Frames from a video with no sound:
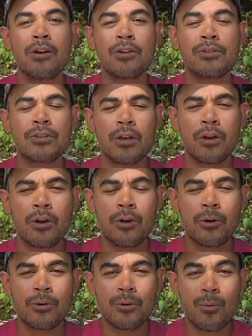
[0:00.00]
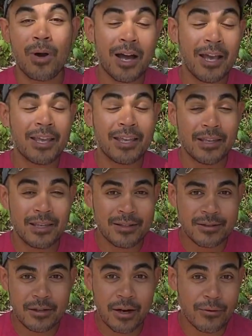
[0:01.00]
So why
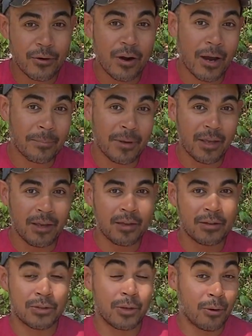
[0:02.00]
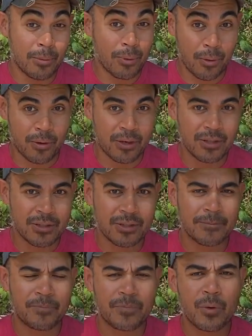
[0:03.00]
is cover cropping so important?
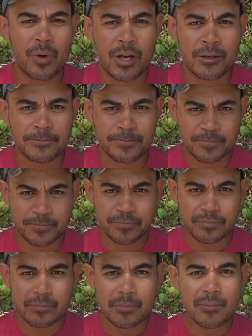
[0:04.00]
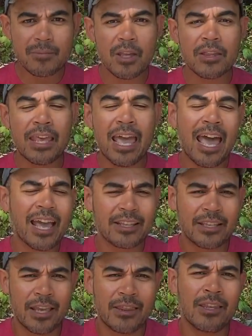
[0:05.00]
Well, the
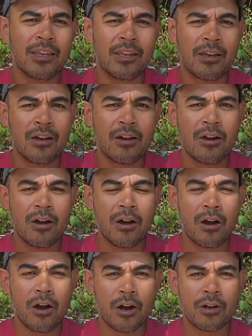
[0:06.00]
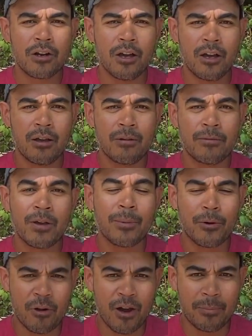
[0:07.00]
act and the art of cover
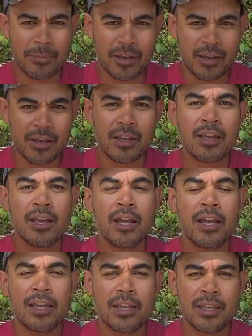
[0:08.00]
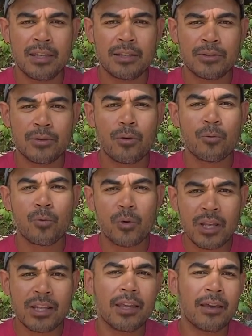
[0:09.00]
cropping is
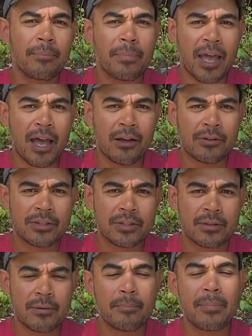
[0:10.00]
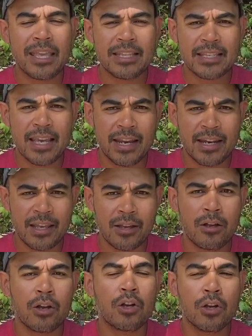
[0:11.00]
really about
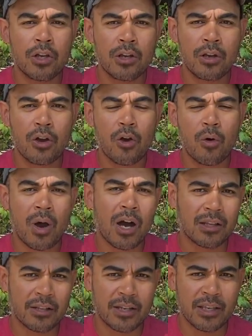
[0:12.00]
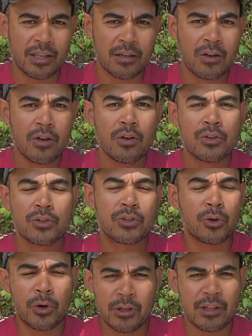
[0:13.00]
maintaining good quality
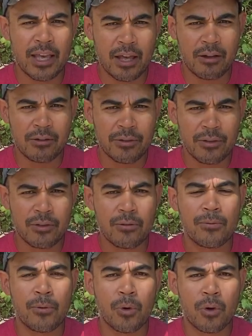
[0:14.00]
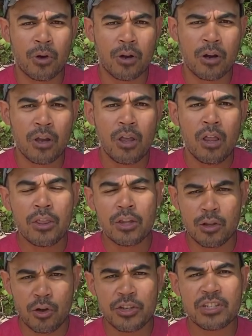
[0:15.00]
soil health for the
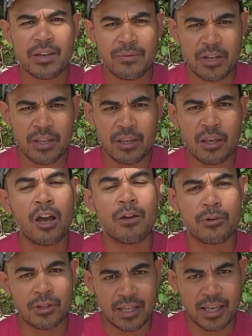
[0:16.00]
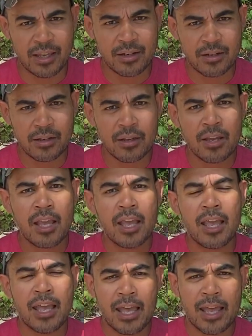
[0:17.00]
longevity of your land.
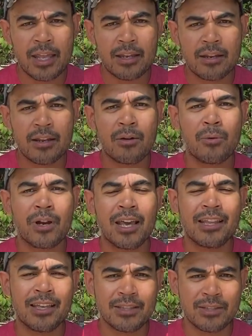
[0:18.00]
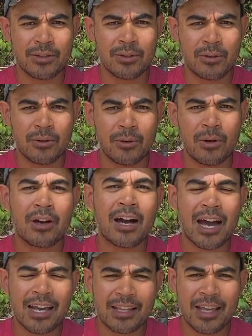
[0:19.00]
And what I like to
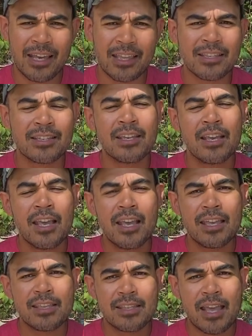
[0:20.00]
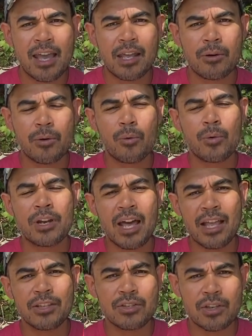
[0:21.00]
highlight is that we're
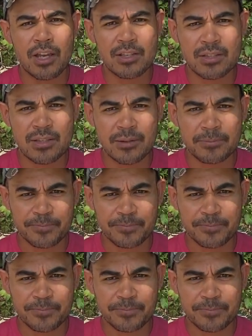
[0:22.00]
not just